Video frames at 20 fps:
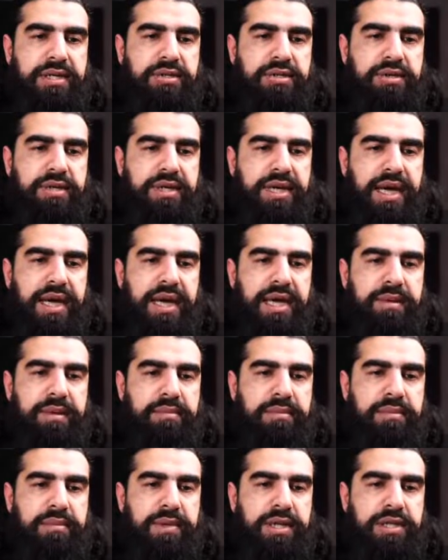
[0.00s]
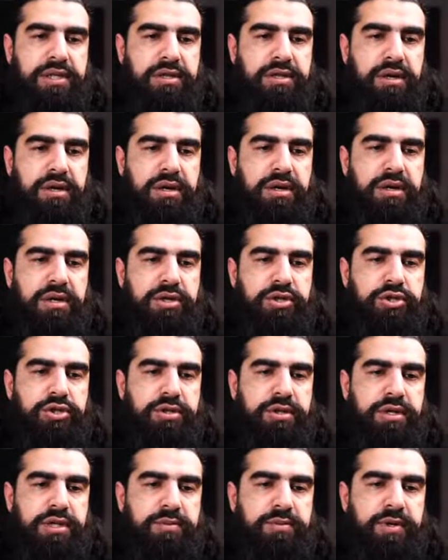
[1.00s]
to get a
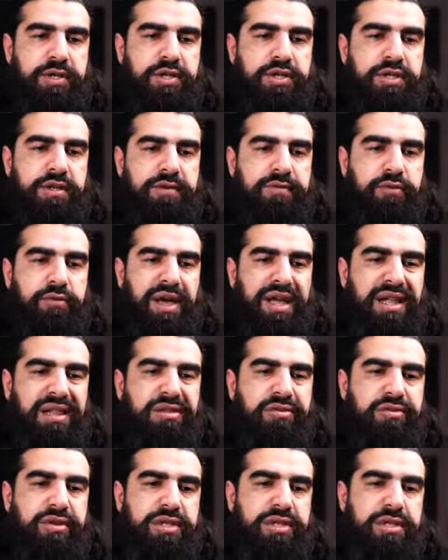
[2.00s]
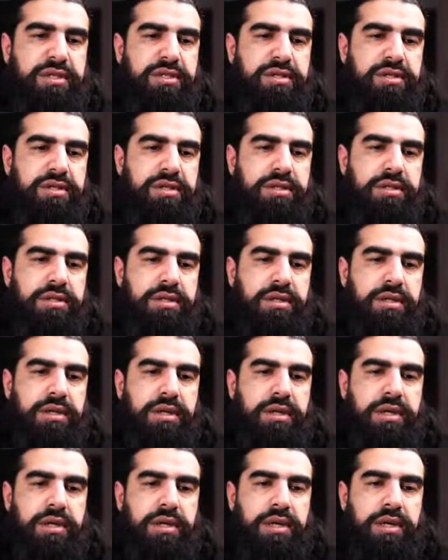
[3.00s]
massage, especially for health reasons?
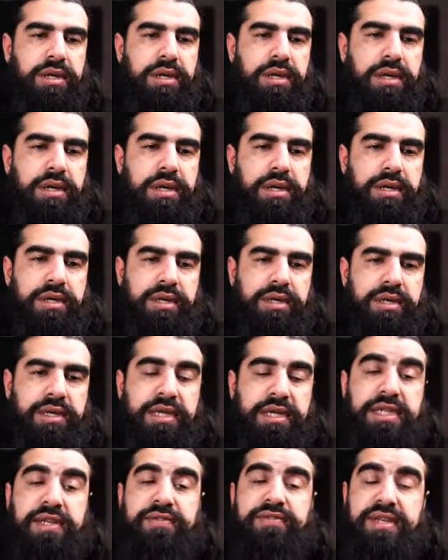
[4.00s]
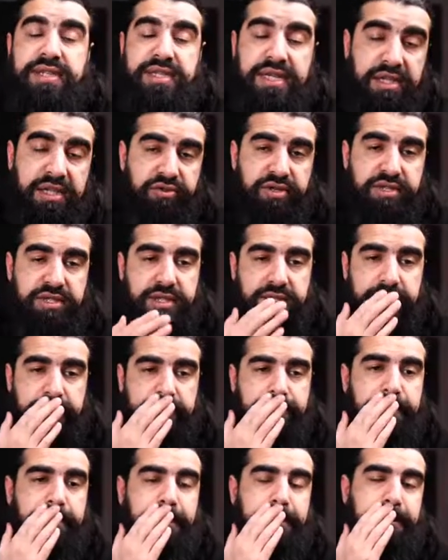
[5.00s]
Yeah, if there's health
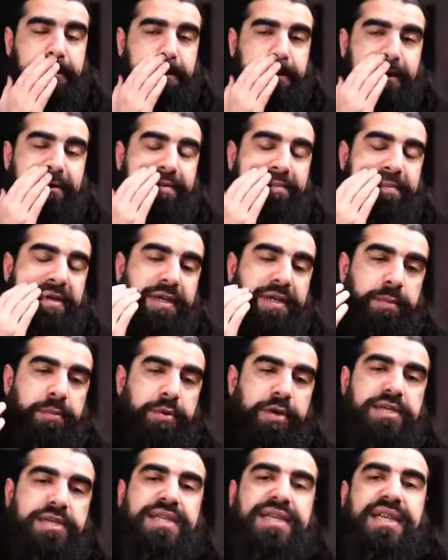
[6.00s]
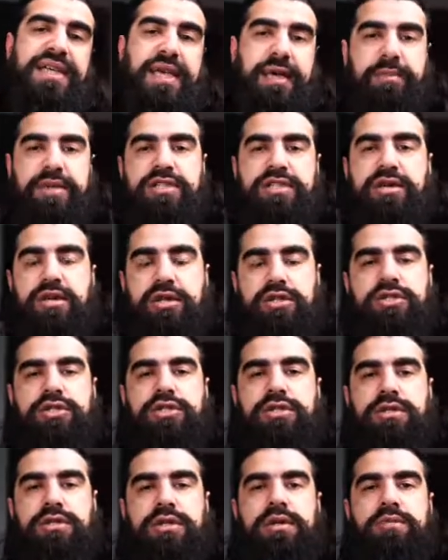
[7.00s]
reasons, I mean, a person can get a massage.
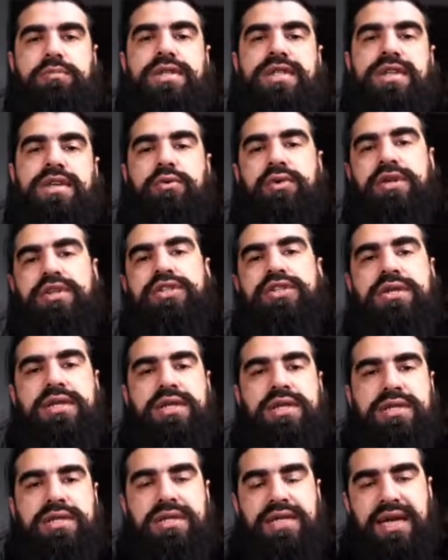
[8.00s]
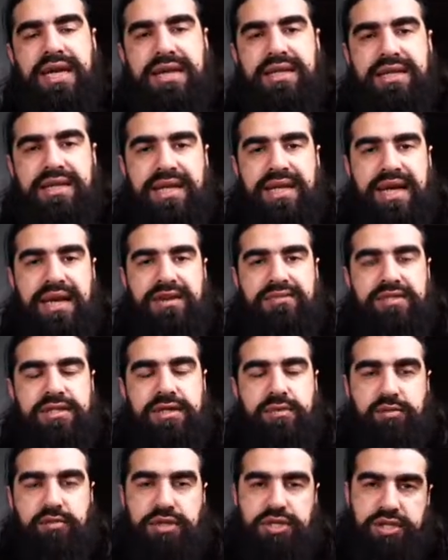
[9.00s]
But the question is, can they have
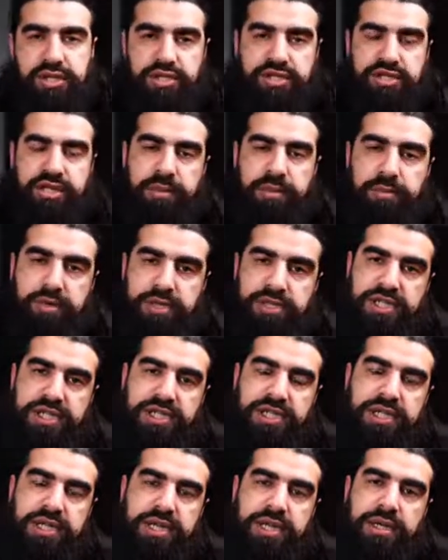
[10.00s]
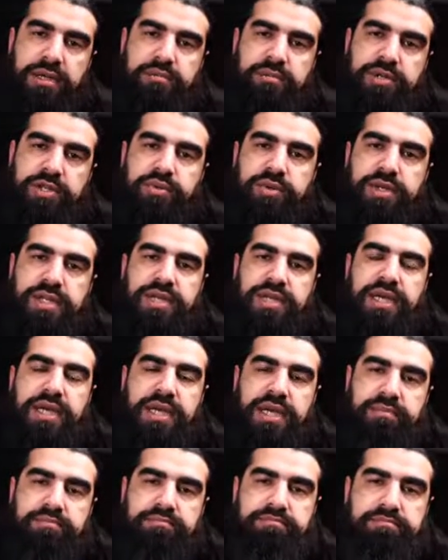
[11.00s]
someone touch their body between
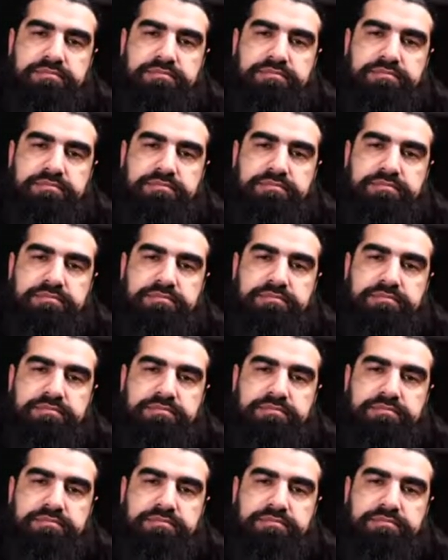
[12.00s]
their,